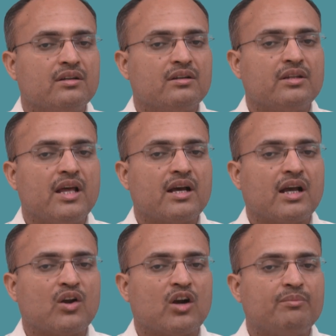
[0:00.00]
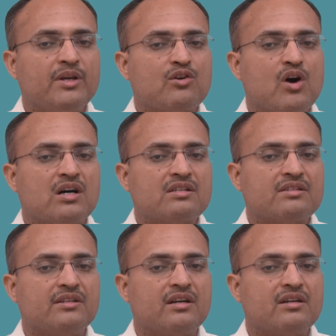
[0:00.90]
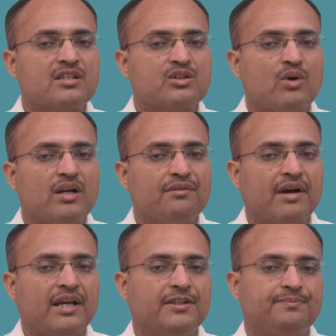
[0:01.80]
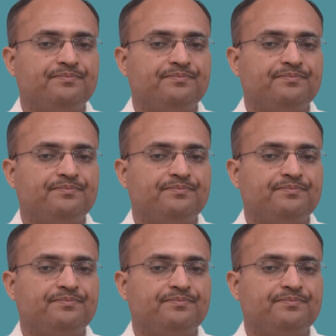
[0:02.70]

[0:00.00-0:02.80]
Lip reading: they cannot be considered disqualified.